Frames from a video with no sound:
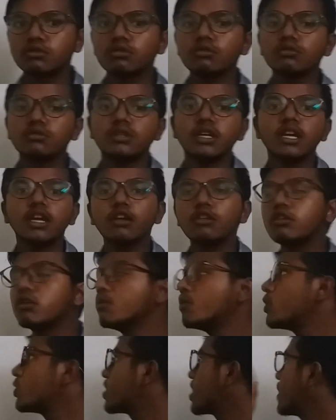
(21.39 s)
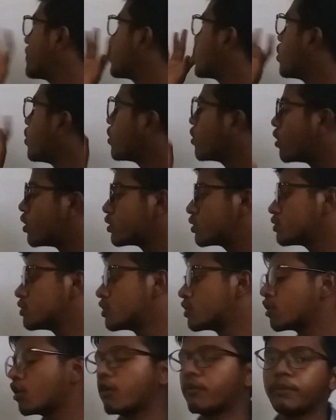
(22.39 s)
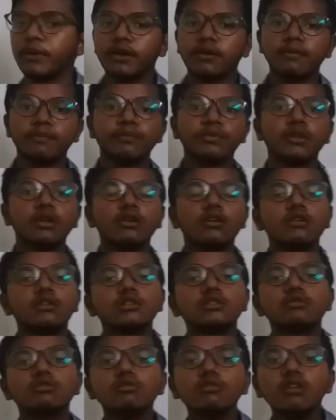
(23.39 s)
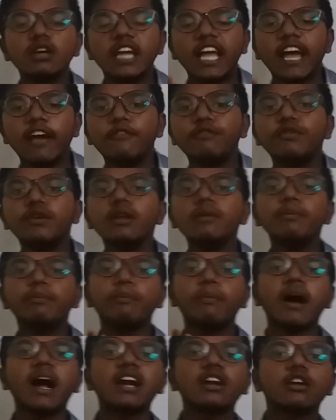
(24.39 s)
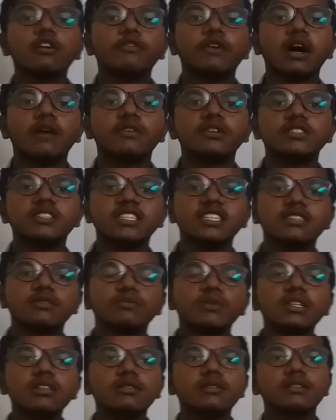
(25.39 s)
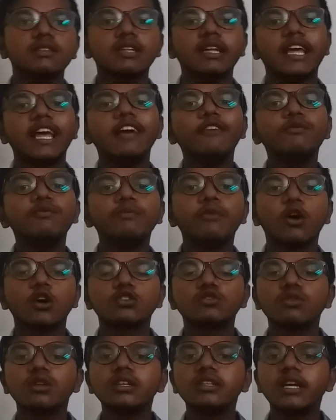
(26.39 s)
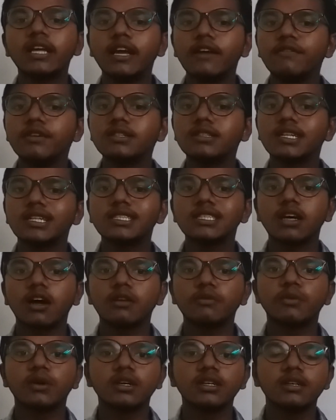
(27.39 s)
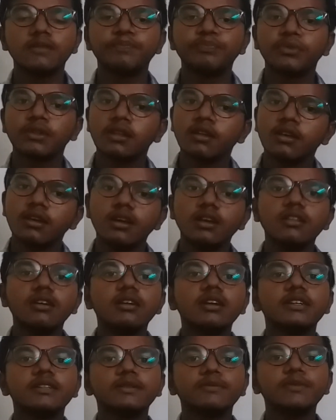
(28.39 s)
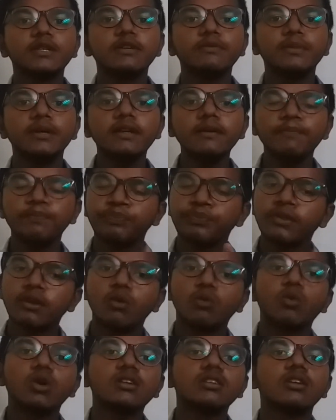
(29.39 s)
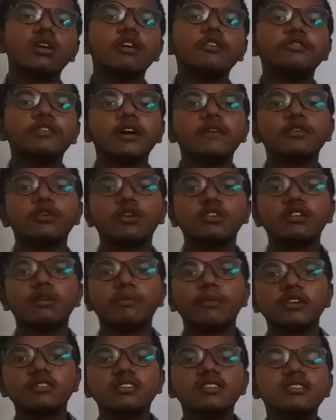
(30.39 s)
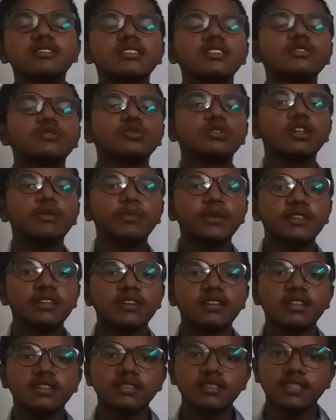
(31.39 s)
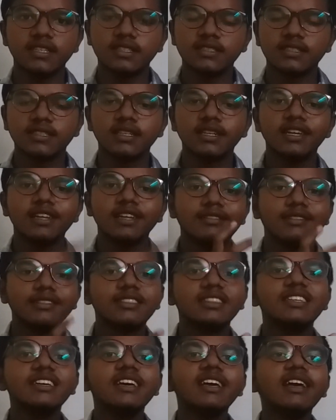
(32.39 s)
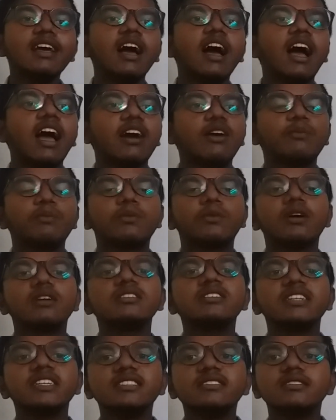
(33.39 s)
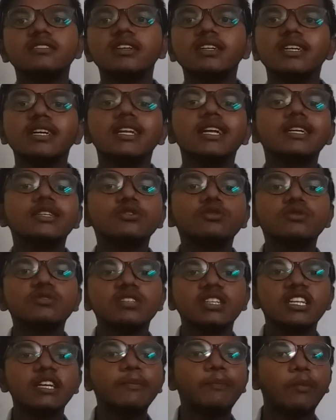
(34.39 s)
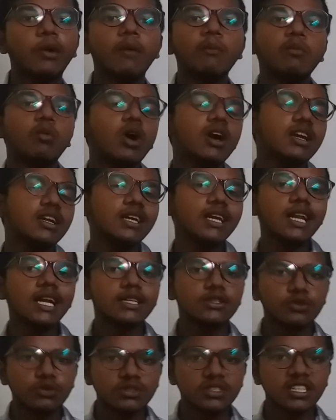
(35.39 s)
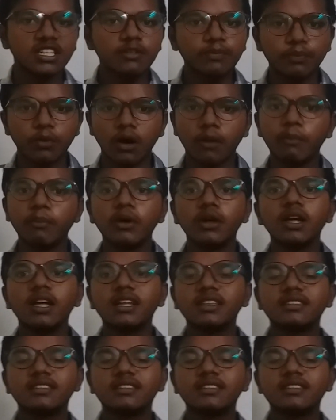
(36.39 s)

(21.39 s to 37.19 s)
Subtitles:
So taking no more time, going on to the topic. So every part of our cells, virtually every cells of our body, either it may be what nerve fiber or the muscle cells or the epithelial cells, they contains the electrogenic pump. What electrogenic pump?